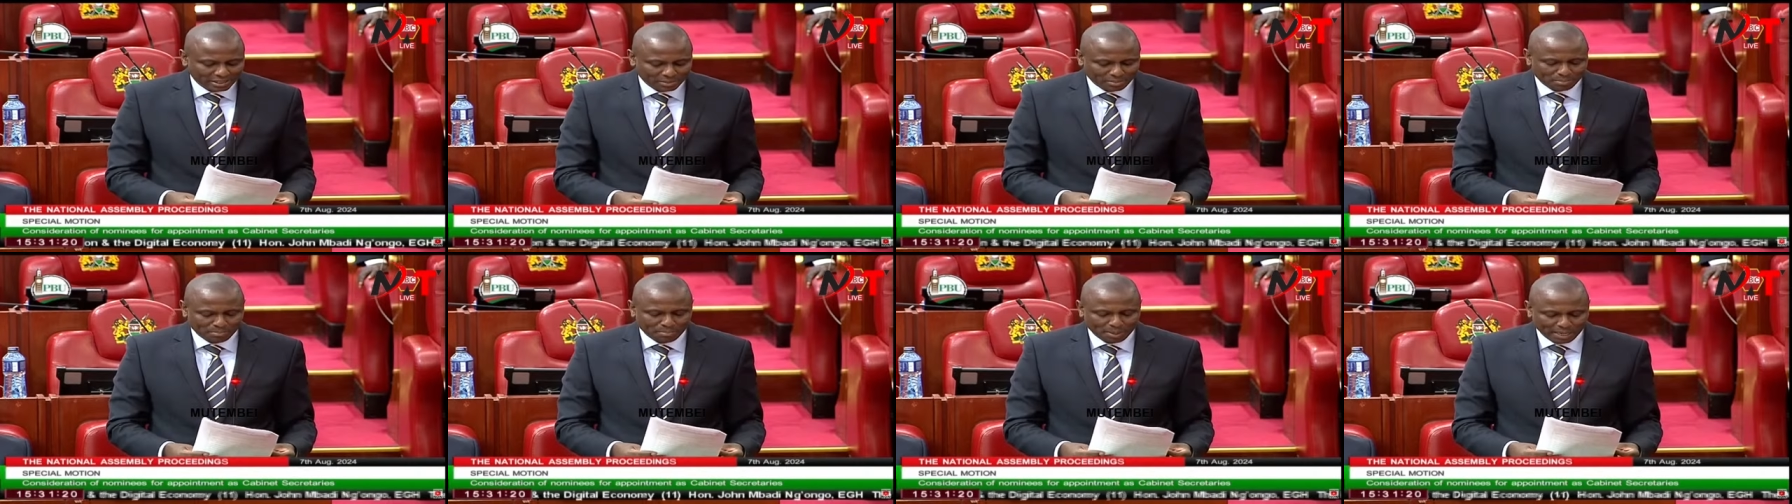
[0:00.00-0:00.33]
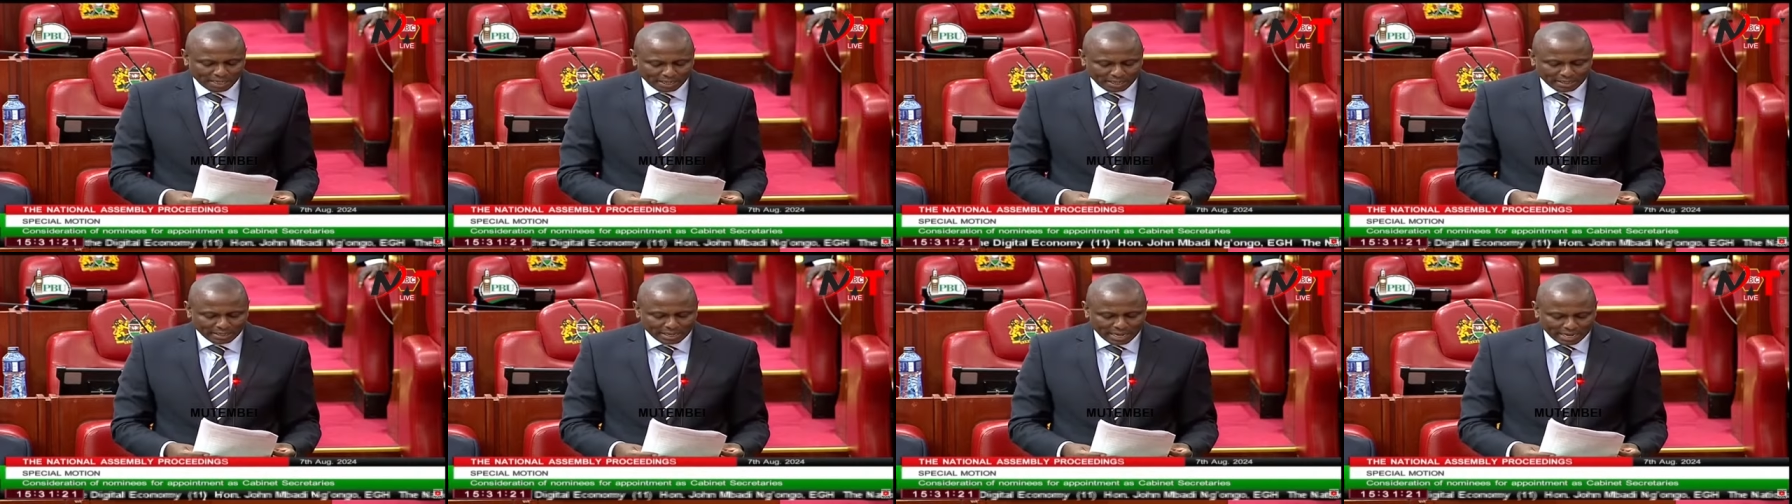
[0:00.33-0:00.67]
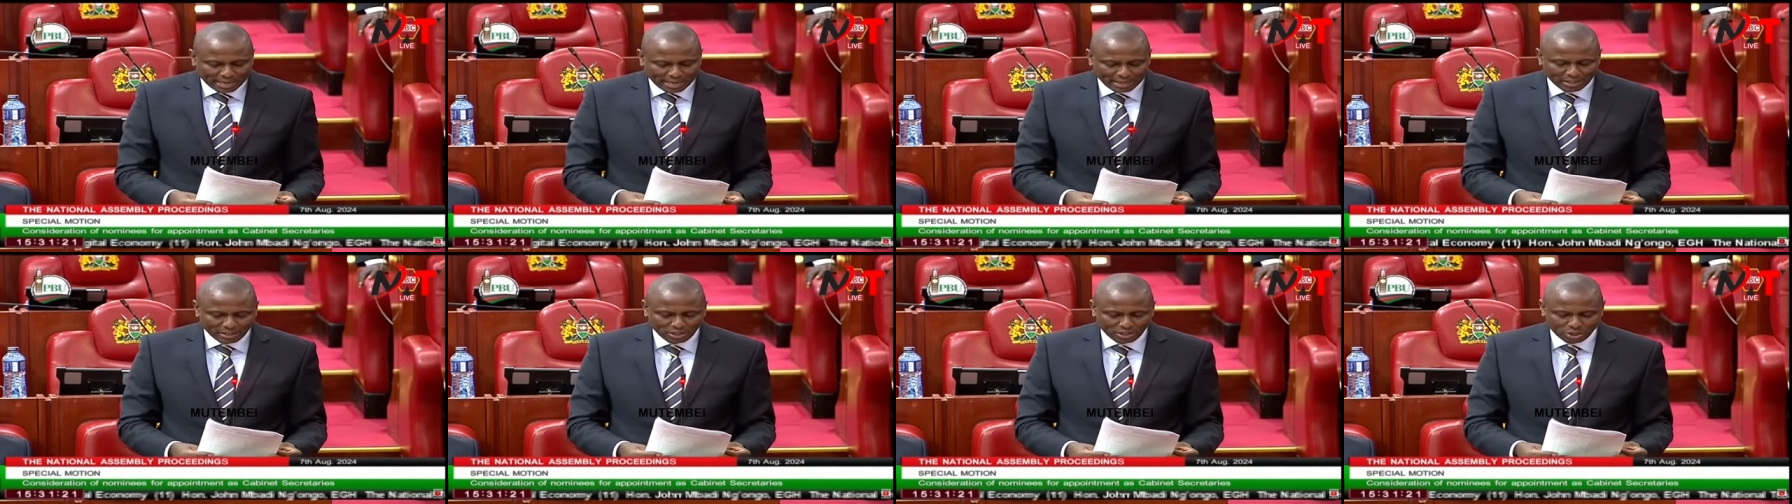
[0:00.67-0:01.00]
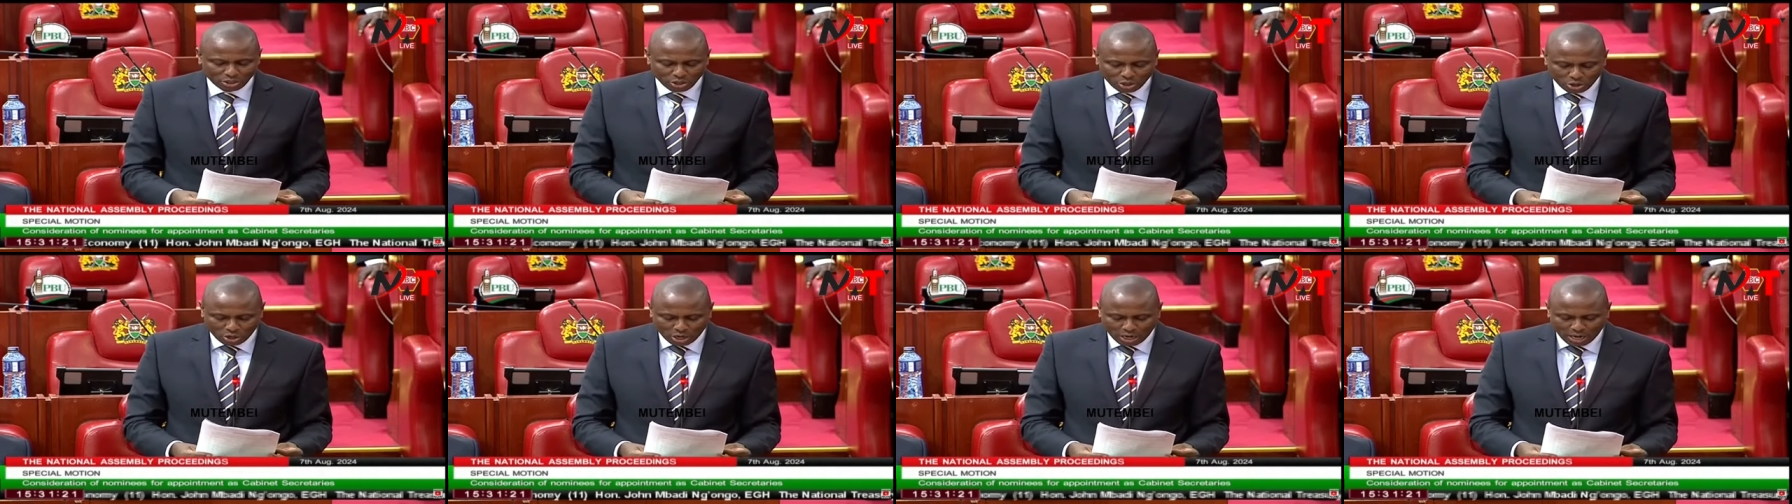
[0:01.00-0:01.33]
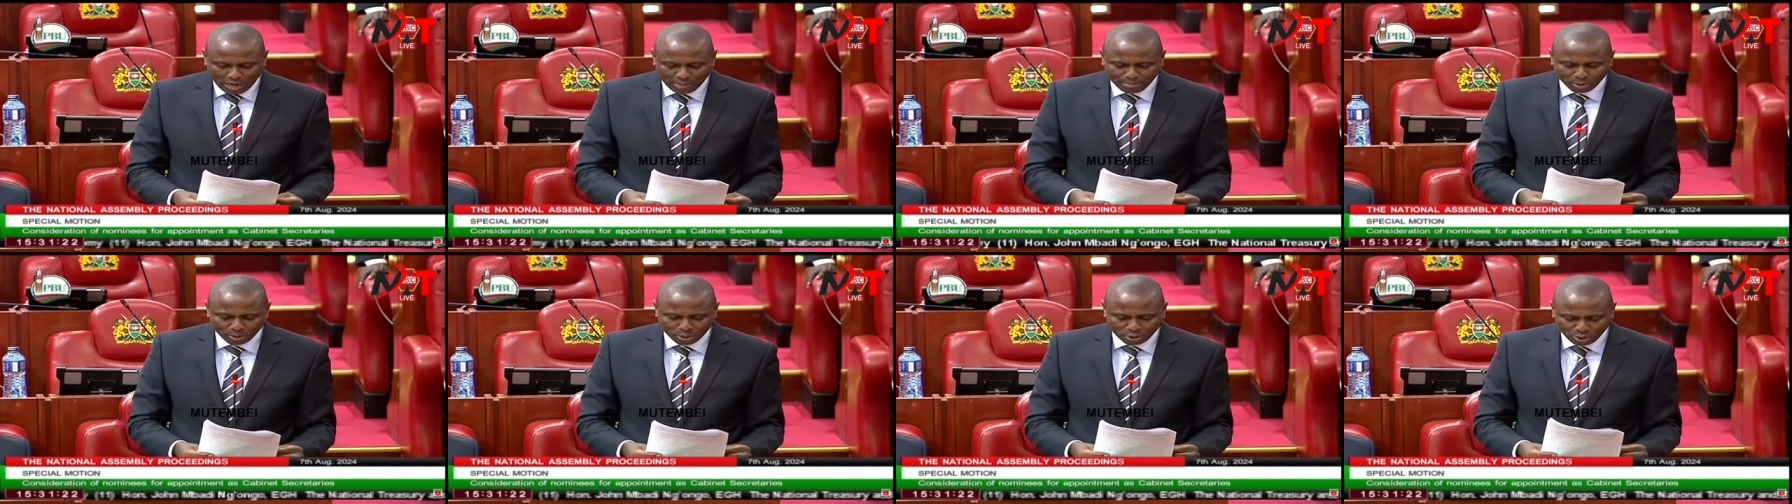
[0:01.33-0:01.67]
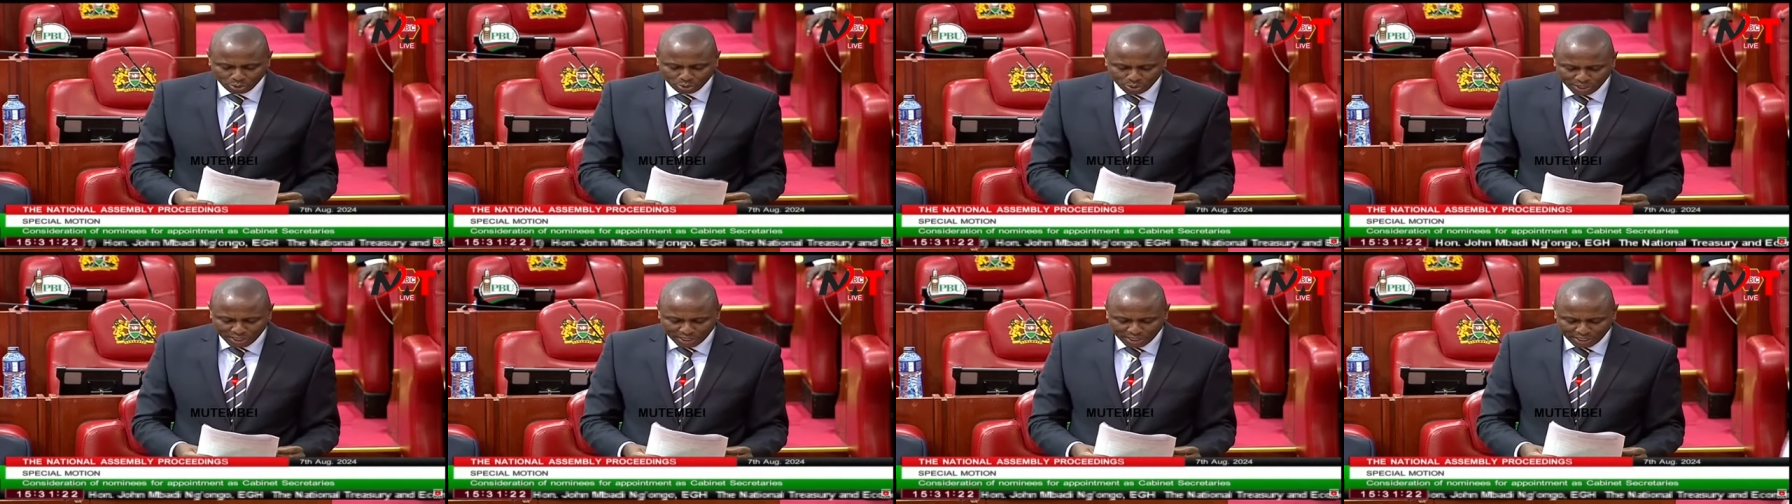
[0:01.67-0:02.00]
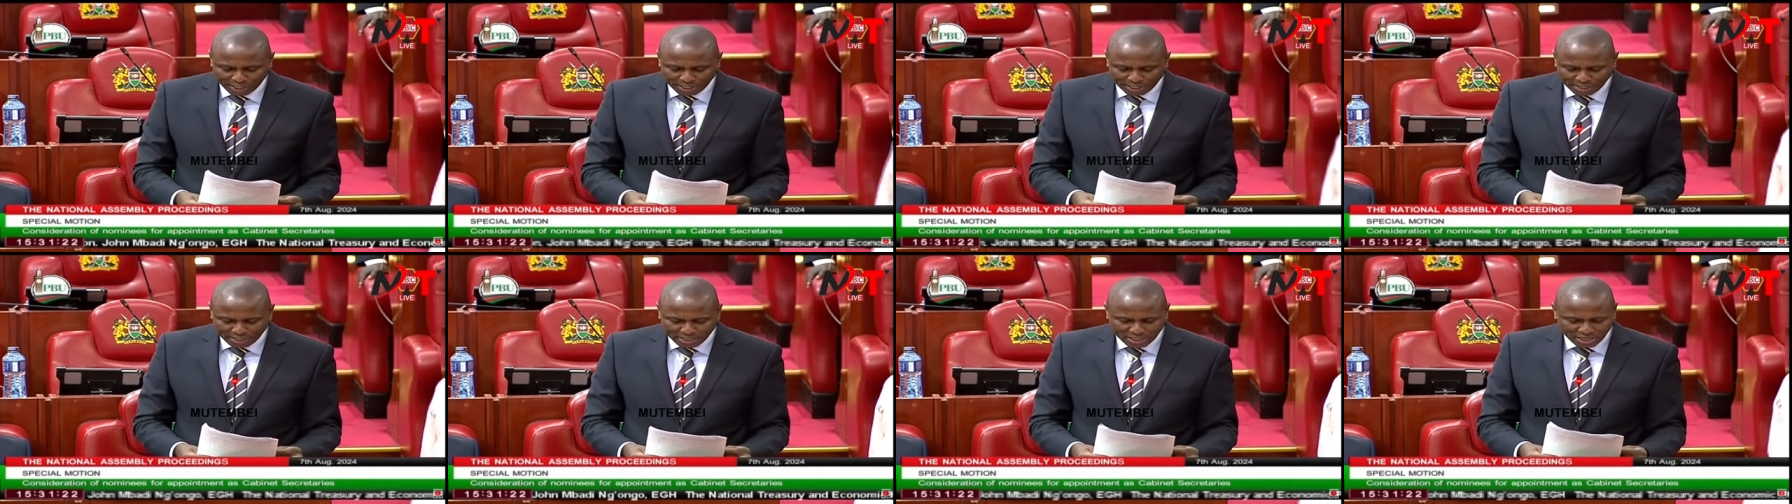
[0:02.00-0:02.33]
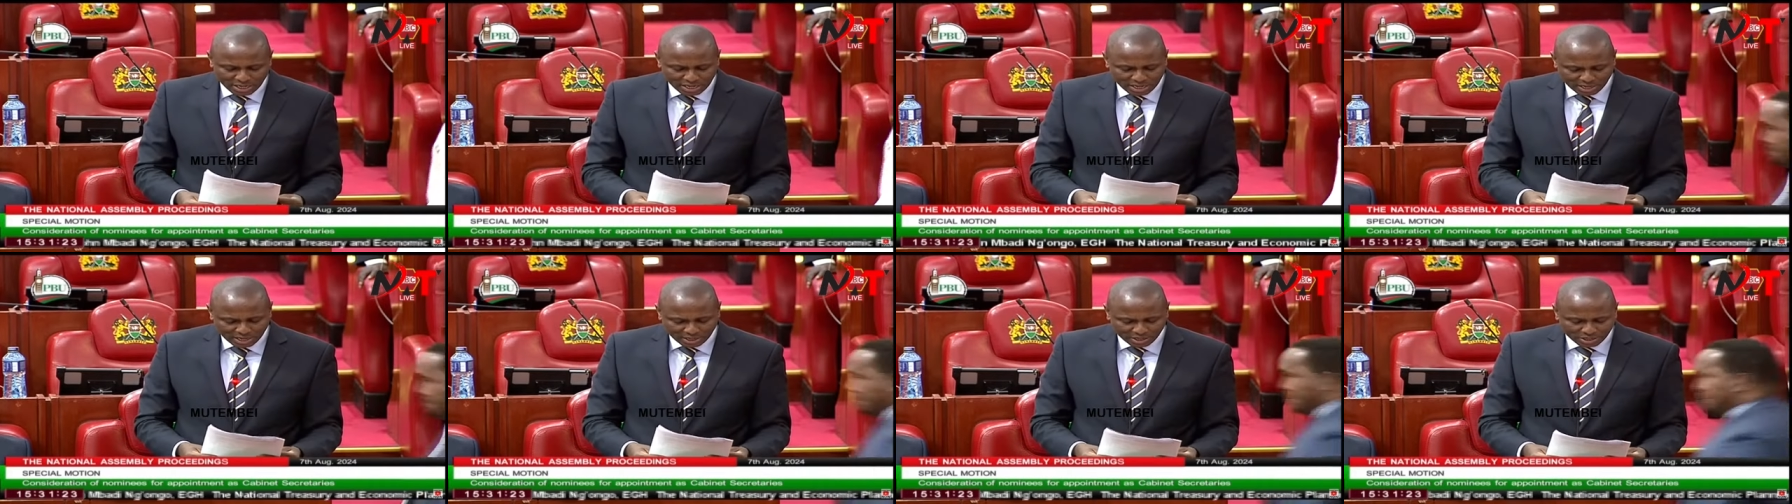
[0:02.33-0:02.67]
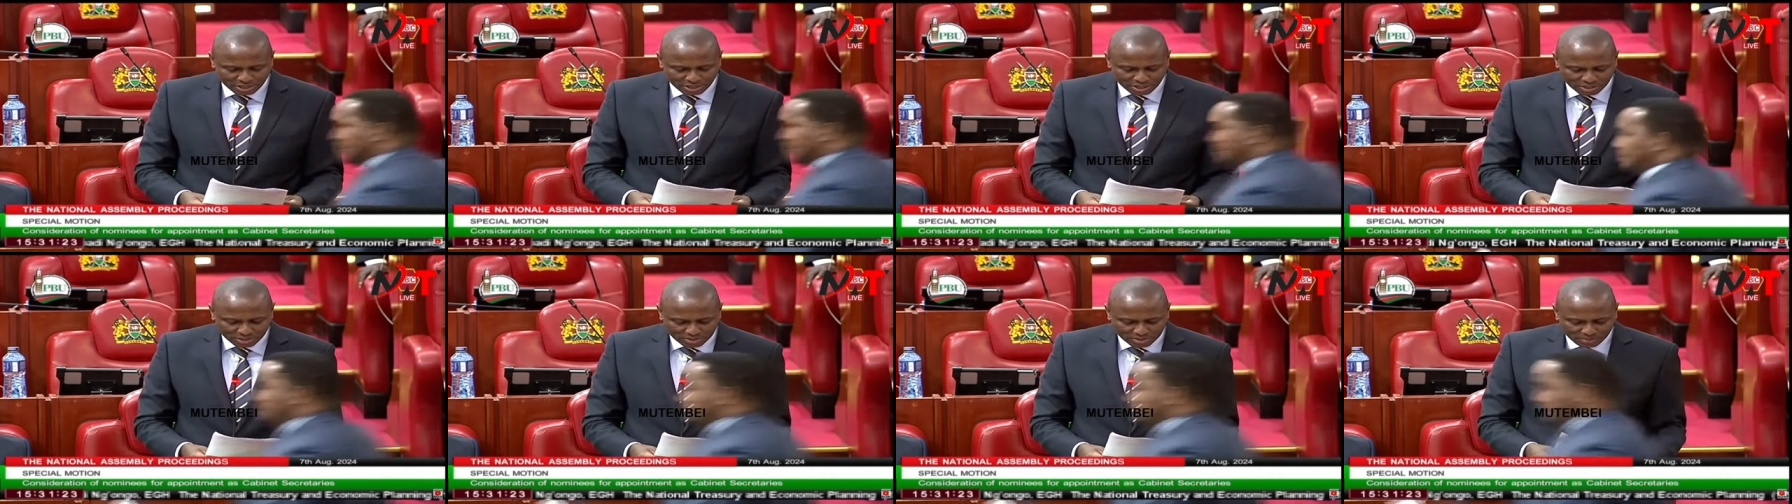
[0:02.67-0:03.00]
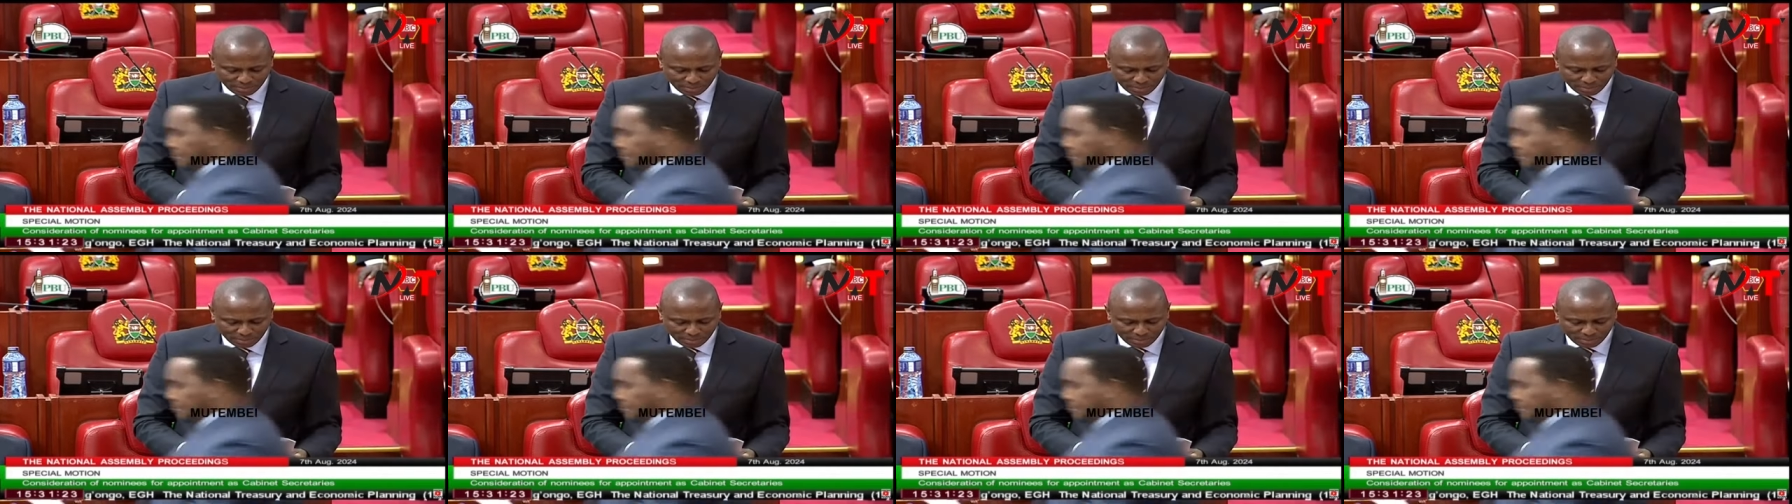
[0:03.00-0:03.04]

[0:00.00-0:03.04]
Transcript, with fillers: Bedan Njoka Muturi, EGH,